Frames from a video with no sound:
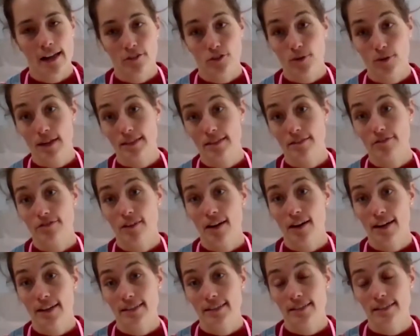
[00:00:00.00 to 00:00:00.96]
trying to
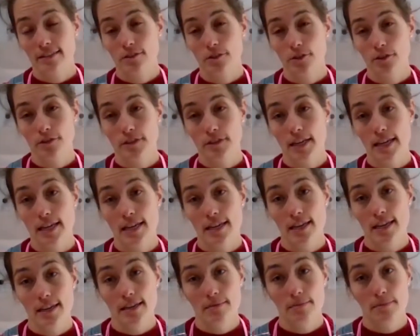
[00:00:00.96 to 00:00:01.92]
find sort of
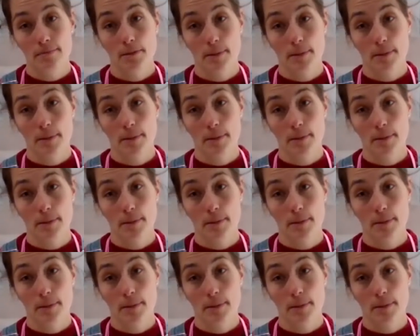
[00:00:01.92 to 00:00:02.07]
team